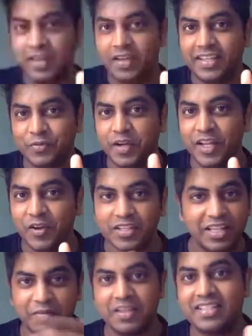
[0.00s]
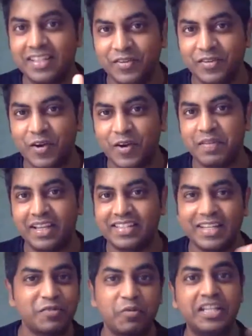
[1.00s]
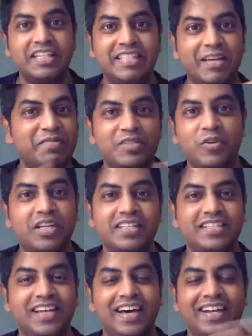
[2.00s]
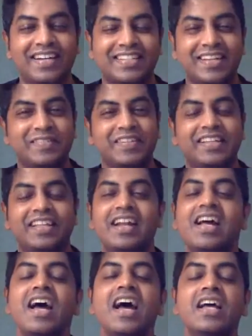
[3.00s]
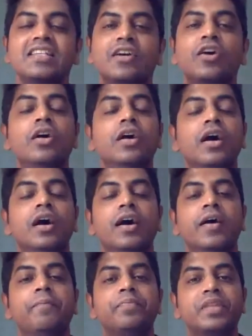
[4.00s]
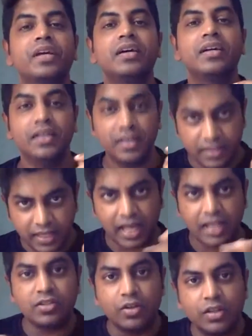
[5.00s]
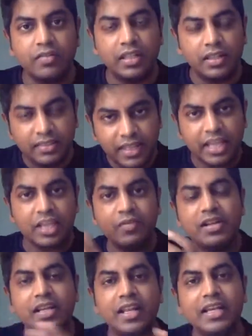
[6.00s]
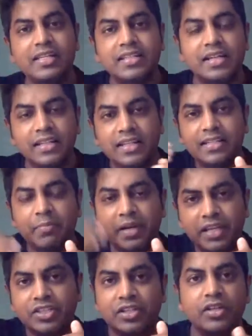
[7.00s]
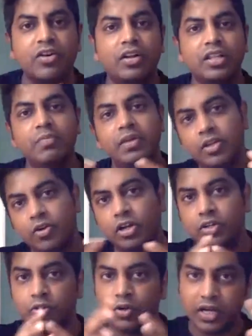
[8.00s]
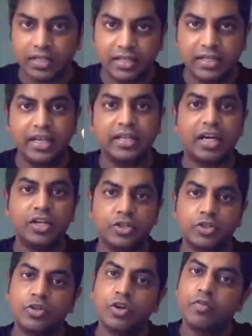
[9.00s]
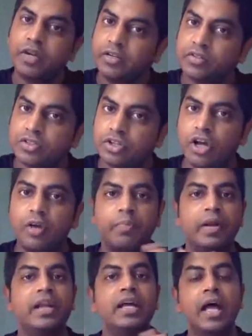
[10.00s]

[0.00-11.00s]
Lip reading: week's videos. Otherwise, it will not make sense. What is gems? What is jar and stuff like that. So yeah, so there you will realize that it's a prediction algorithm, and you got to look at the data. You should know where to stop, and